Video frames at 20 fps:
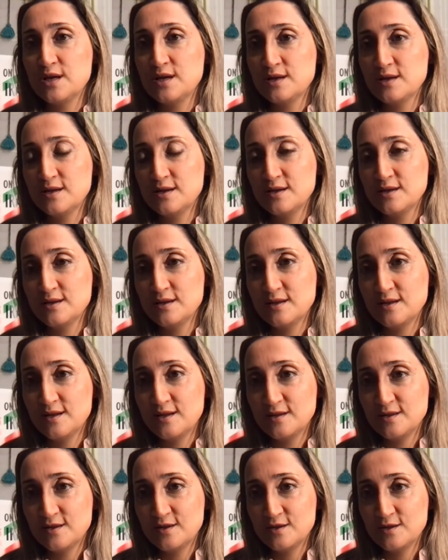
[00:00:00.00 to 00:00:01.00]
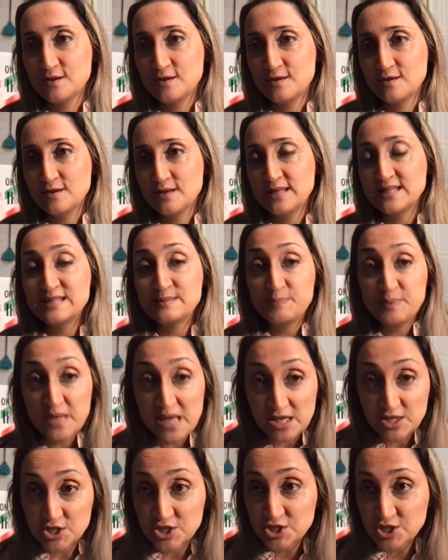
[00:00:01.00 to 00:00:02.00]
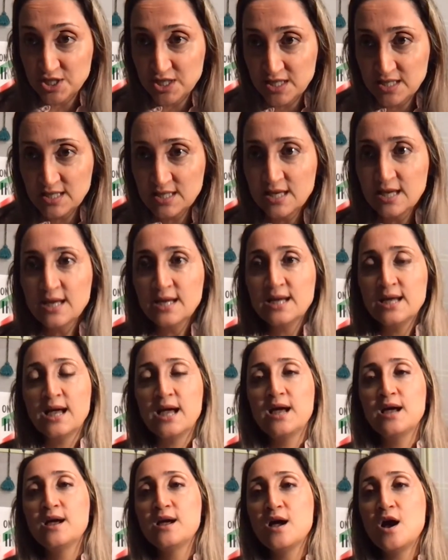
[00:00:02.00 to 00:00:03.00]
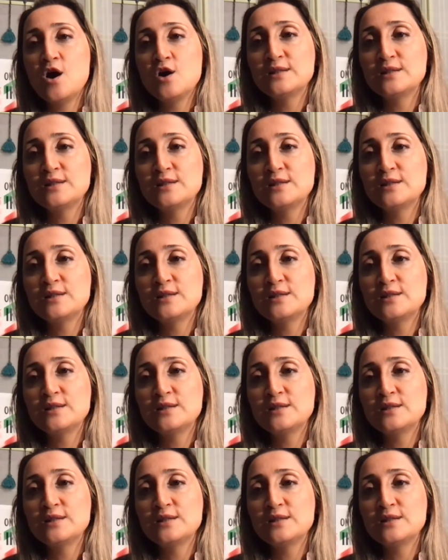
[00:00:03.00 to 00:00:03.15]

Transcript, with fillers: uh, his PhD Uh,